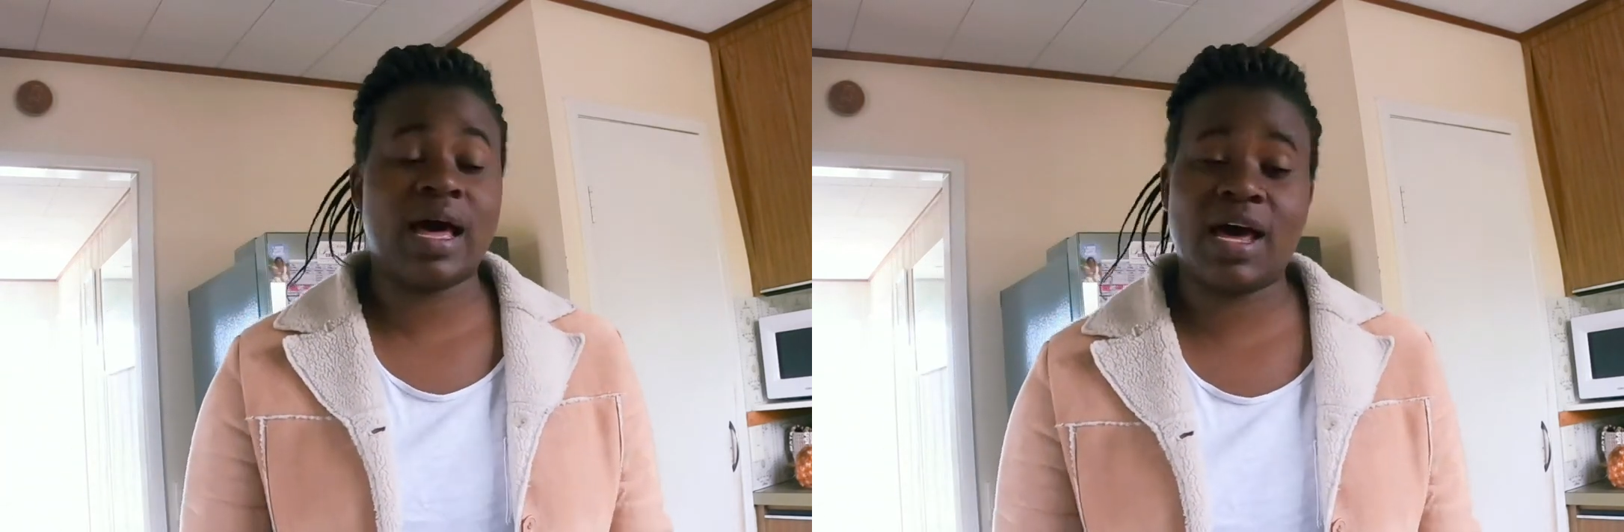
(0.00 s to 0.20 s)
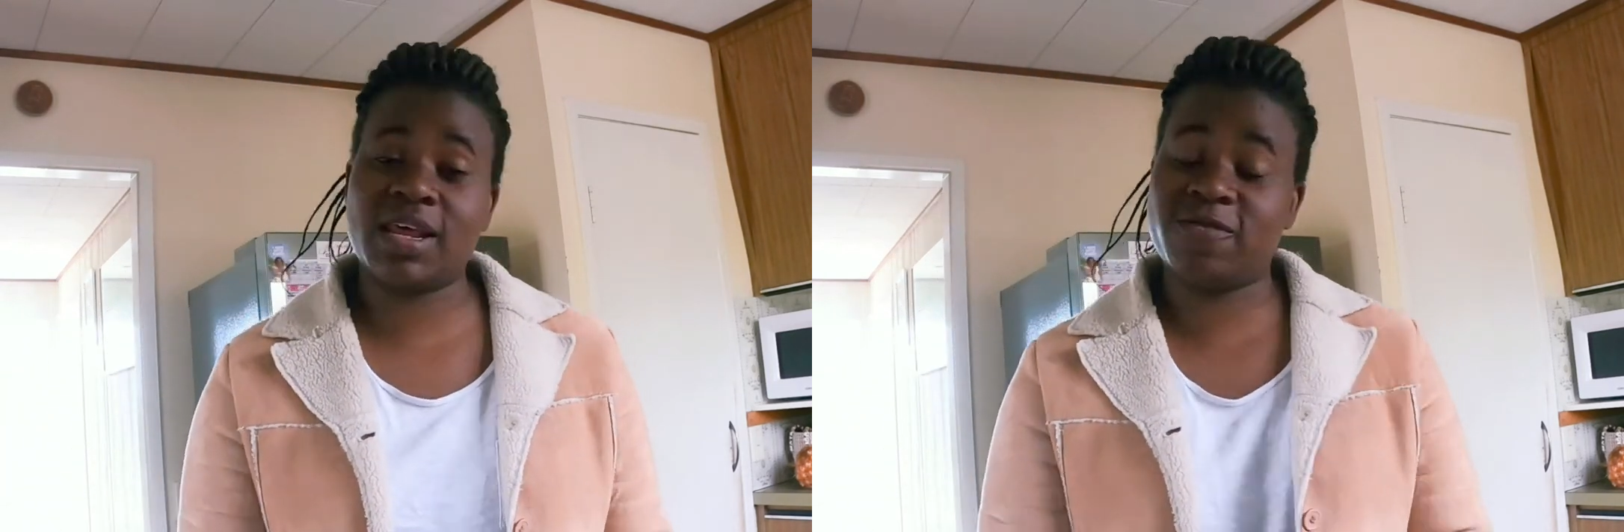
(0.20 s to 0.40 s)

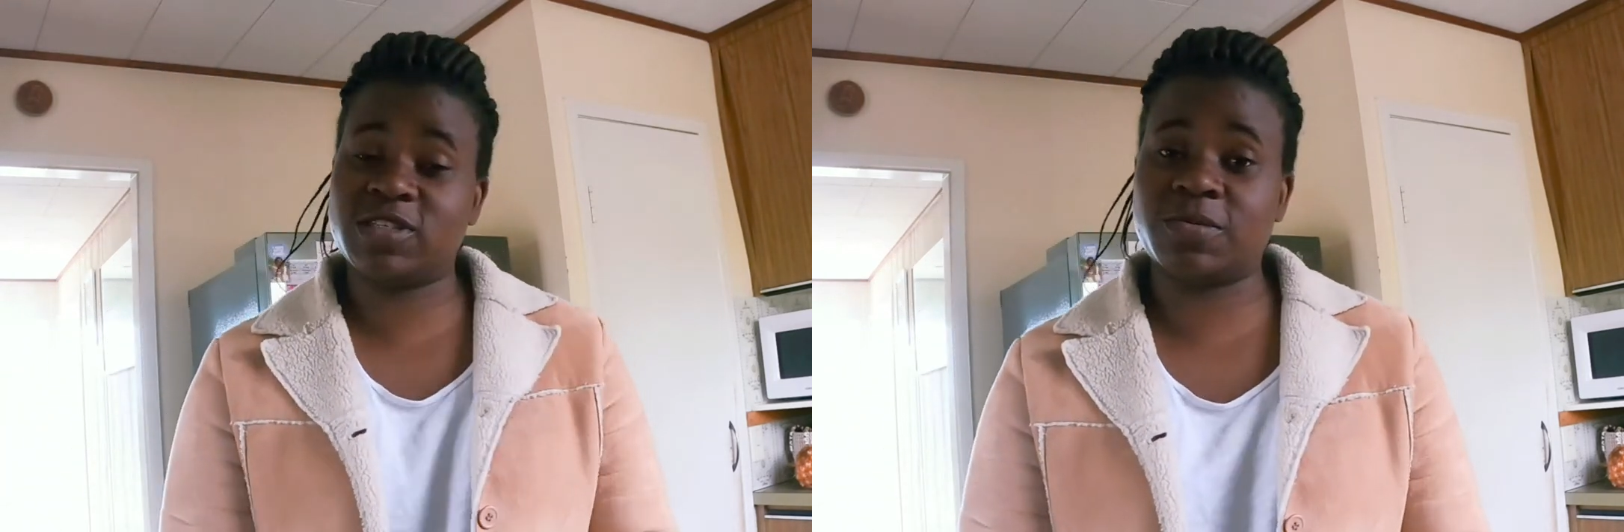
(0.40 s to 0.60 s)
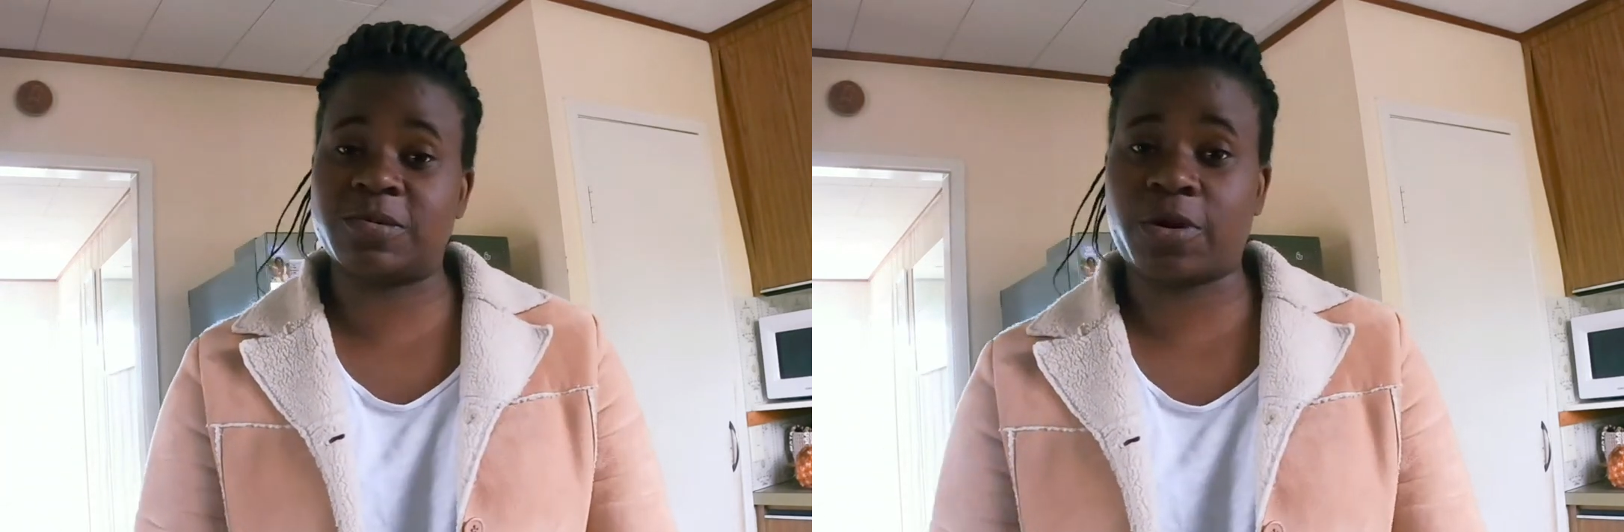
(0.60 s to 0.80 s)
and
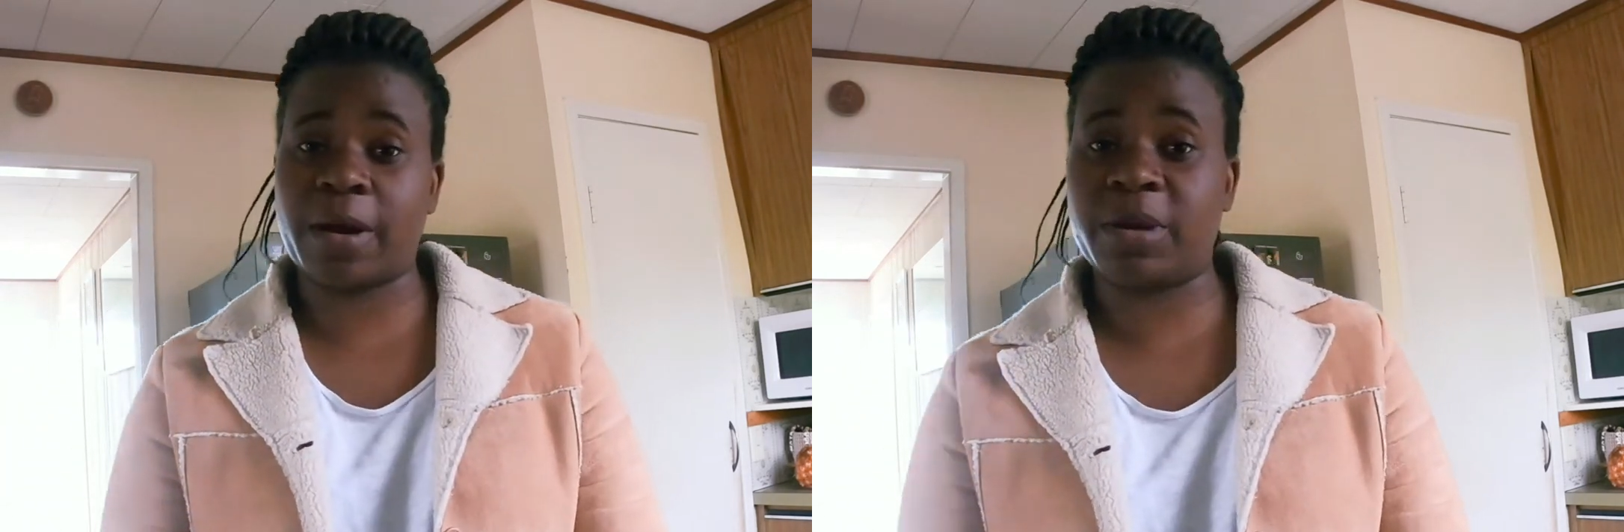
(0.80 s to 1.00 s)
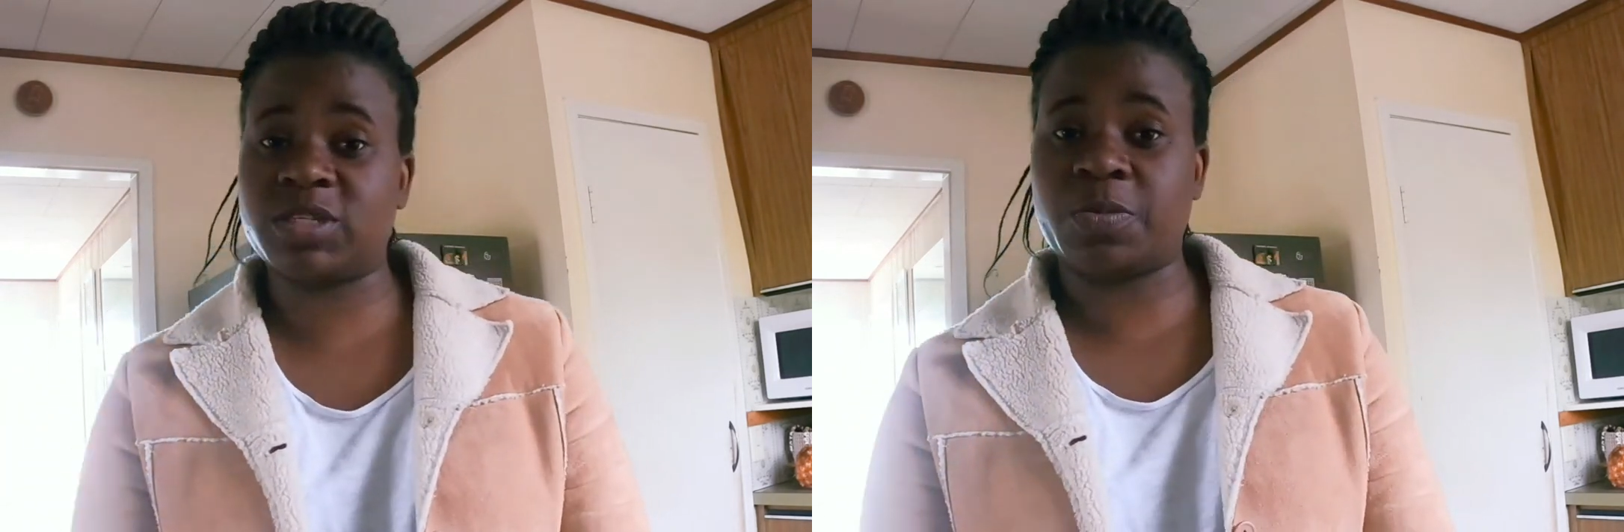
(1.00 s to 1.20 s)
even
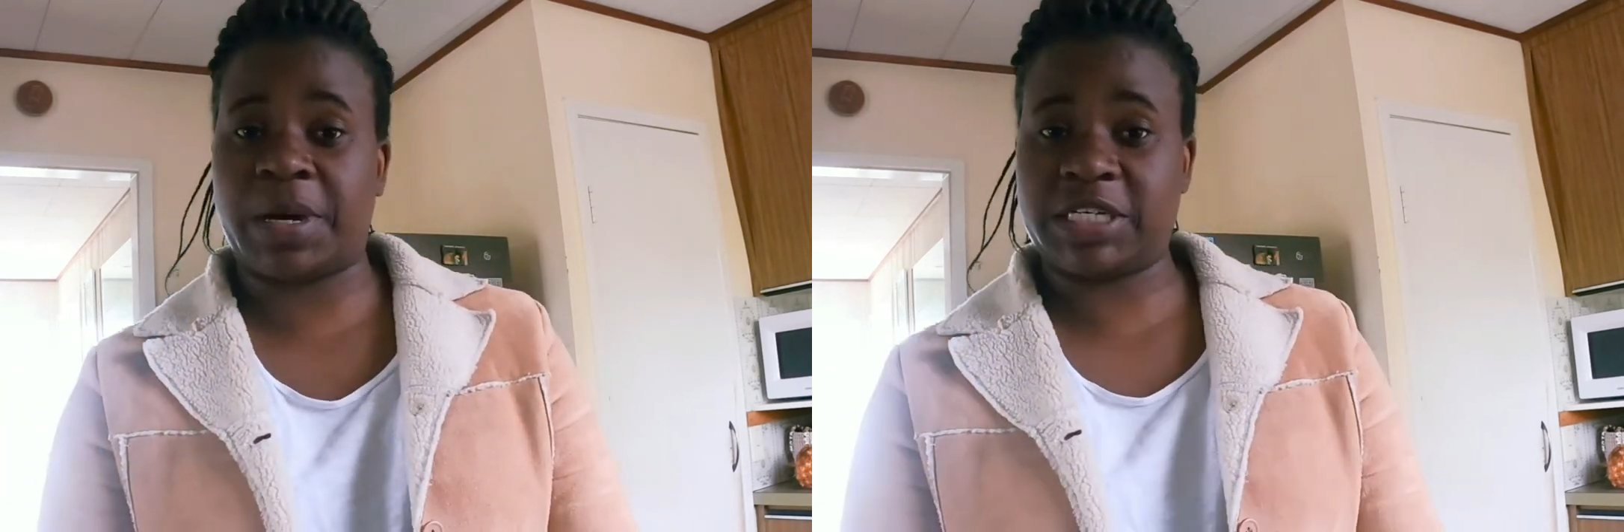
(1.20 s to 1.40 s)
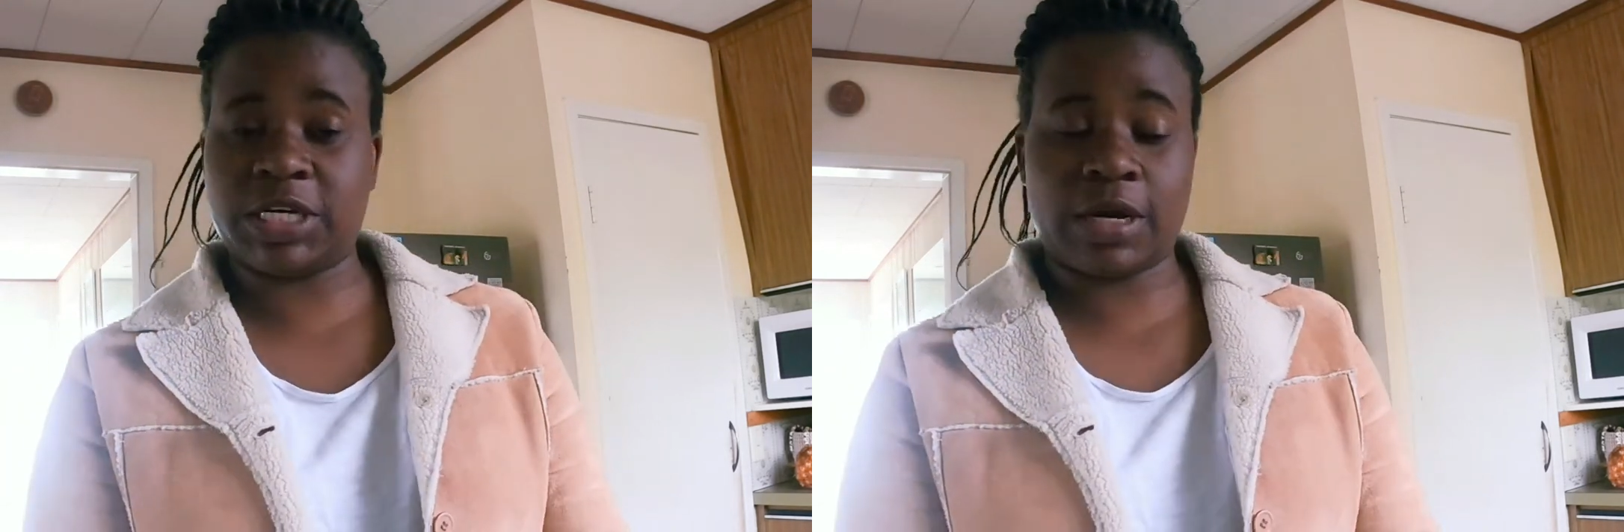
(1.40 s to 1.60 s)
subscribing to
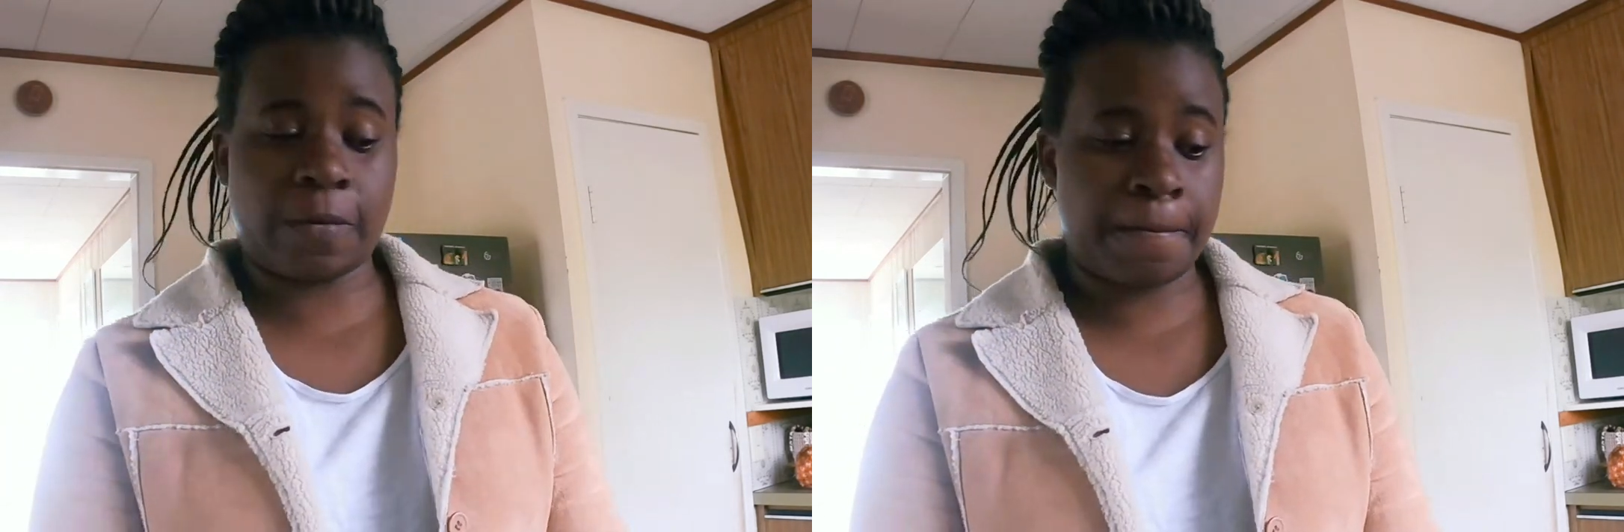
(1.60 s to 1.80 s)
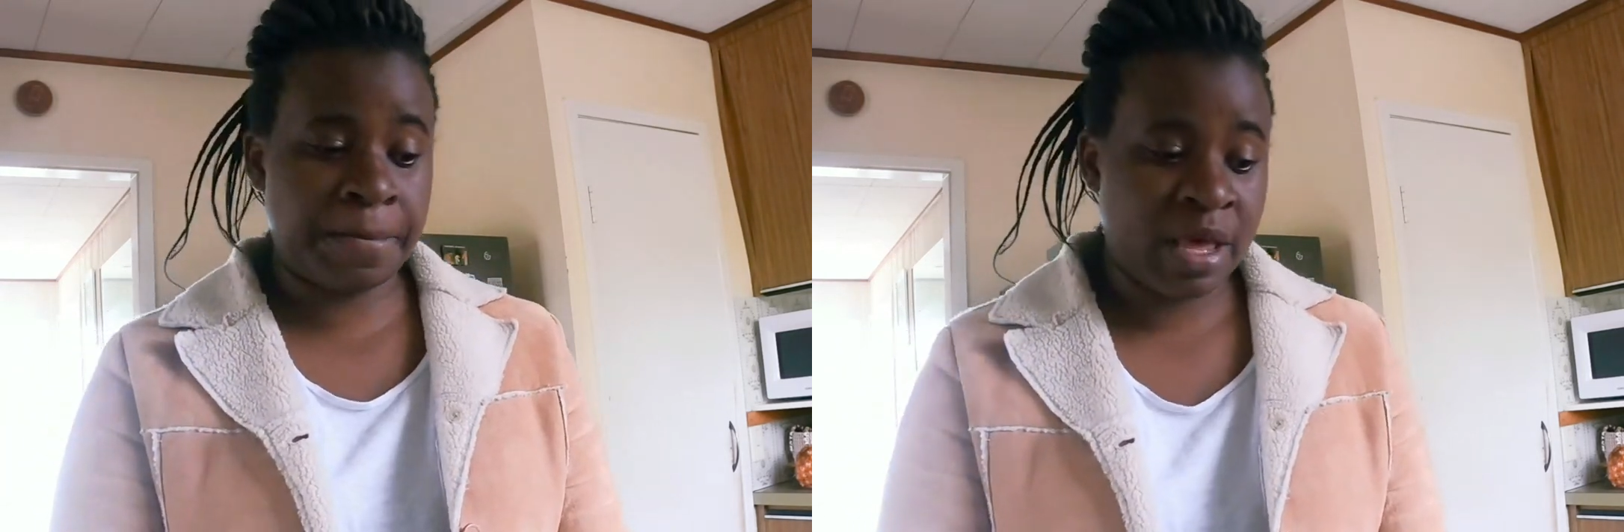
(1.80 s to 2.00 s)
my channel.